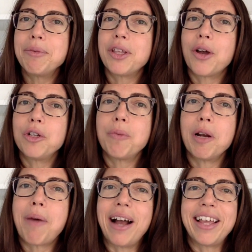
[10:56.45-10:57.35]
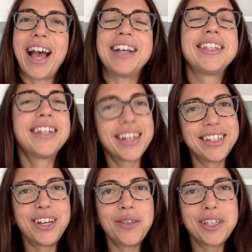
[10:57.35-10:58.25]
to the Coach Better podcast to
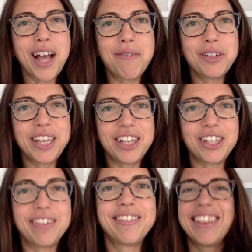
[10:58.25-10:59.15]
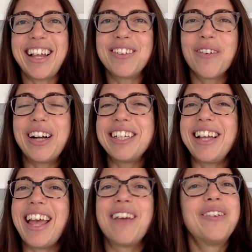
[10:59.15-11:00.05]
continue this conversation. Thanks for
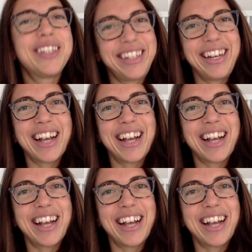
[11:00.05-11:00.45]
watching, and we'll see you